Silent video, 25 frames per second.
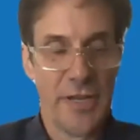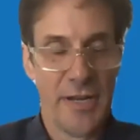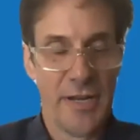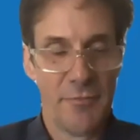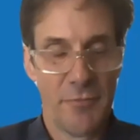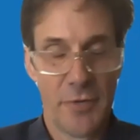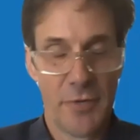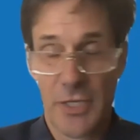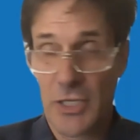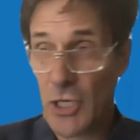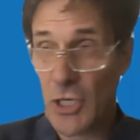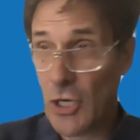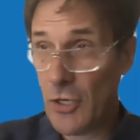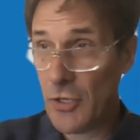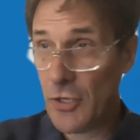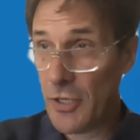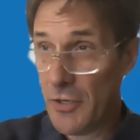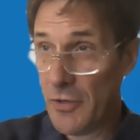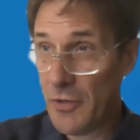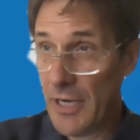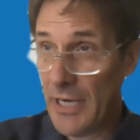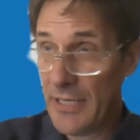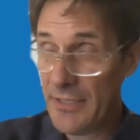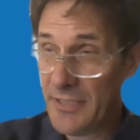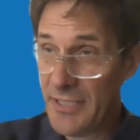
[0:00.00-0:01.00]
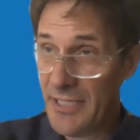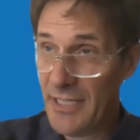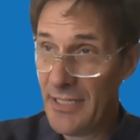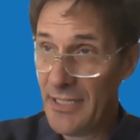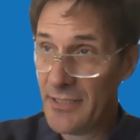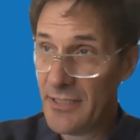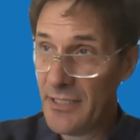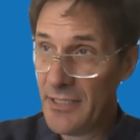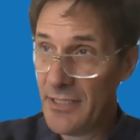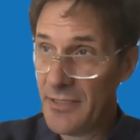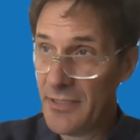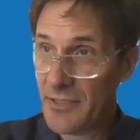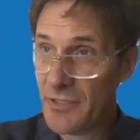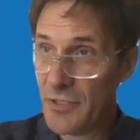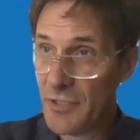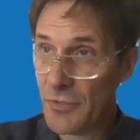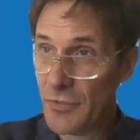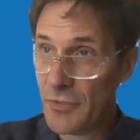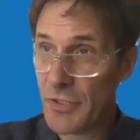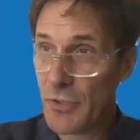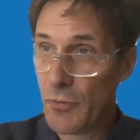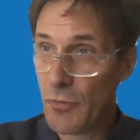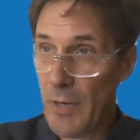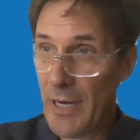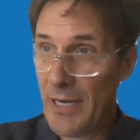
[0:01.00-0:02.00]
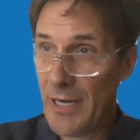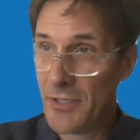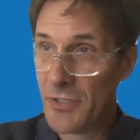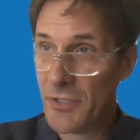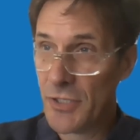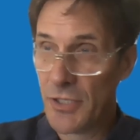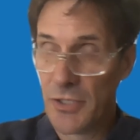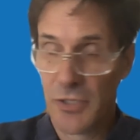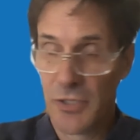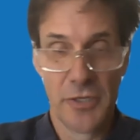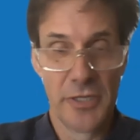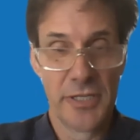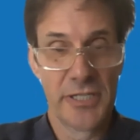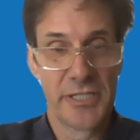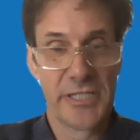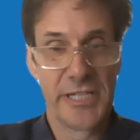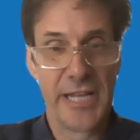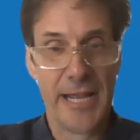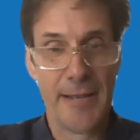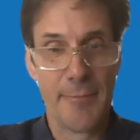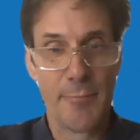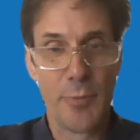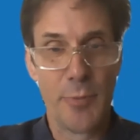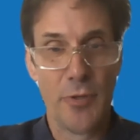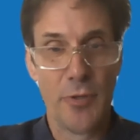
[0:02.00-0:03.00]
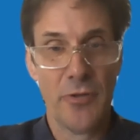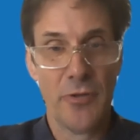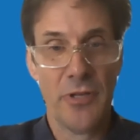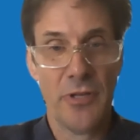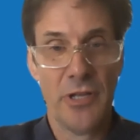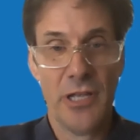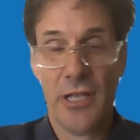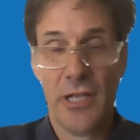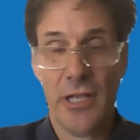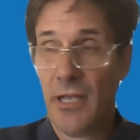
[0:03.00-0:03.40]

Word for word: then Ricardo, I think that so Square is a good example.